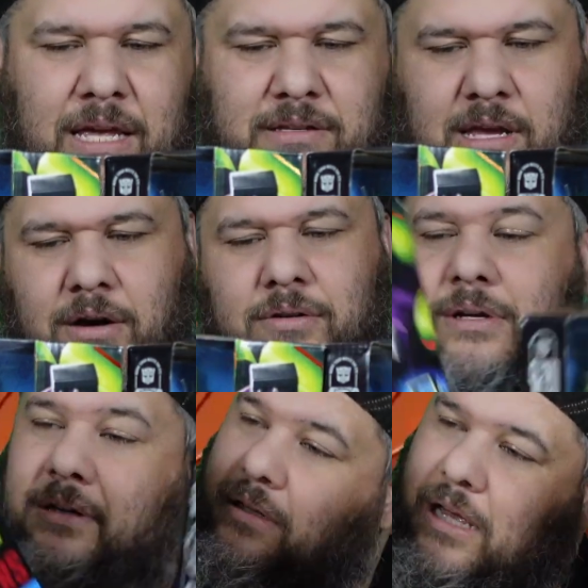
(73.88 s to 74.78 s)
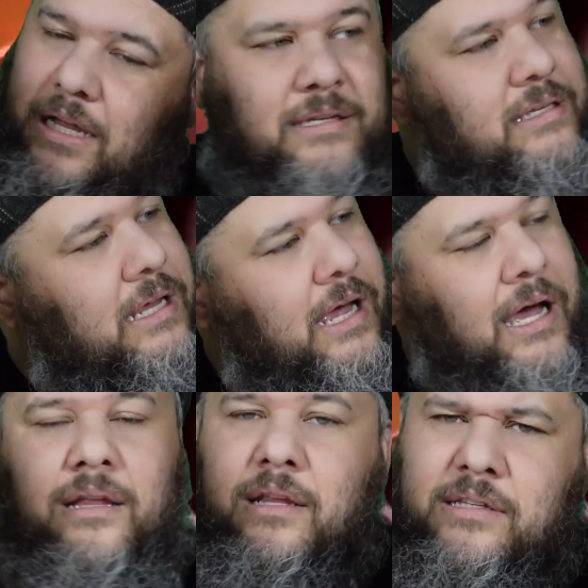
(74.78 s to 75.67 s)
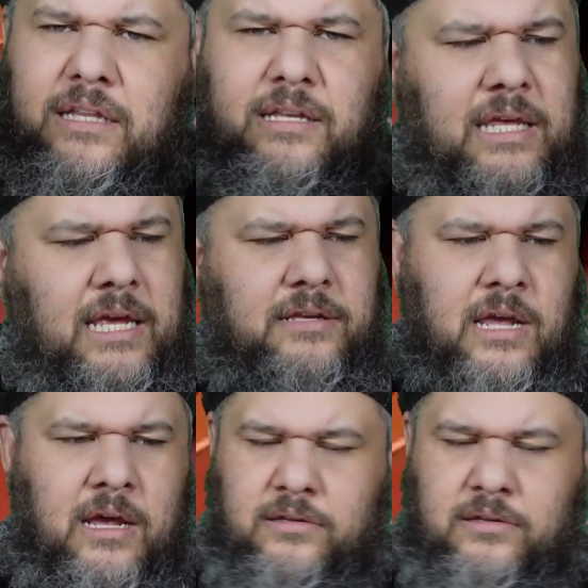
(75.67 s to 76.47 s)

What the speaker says: So let's get to these.